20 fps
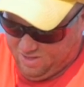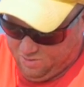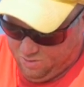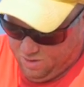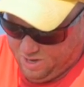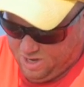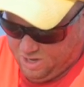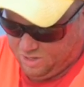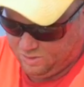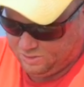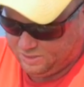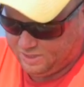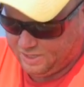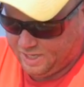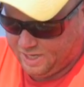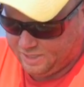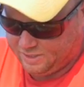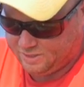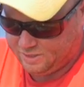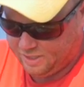three oh
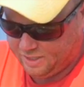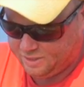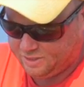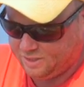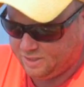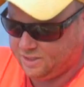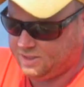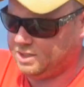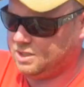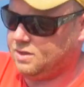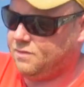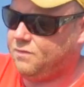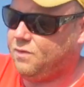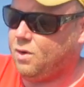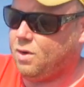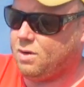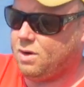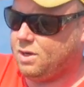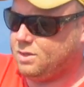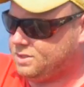size, actually this is the
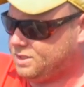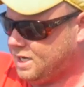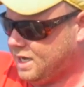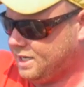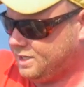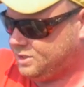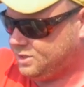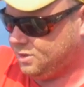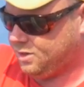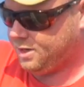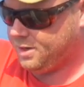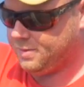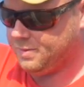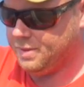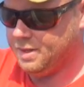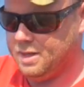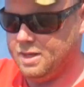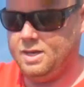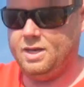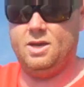four oh size hook,
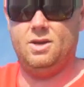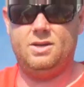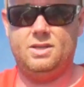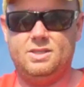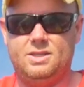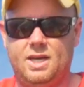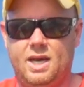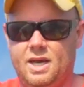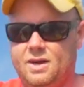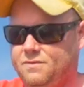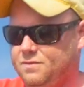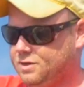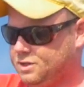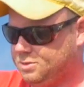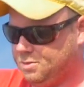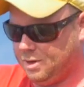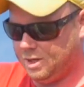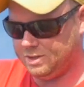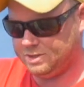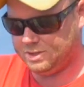you know, designed for
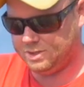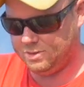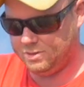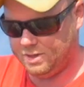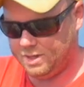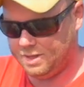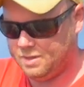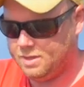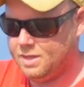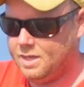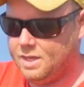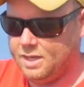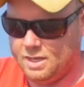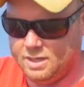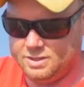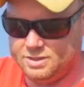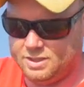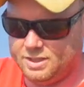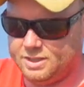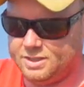small tuna.
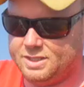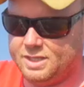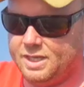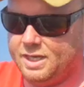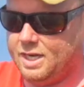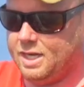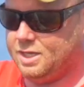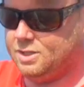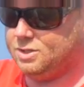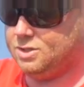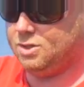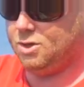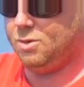As you can see, it has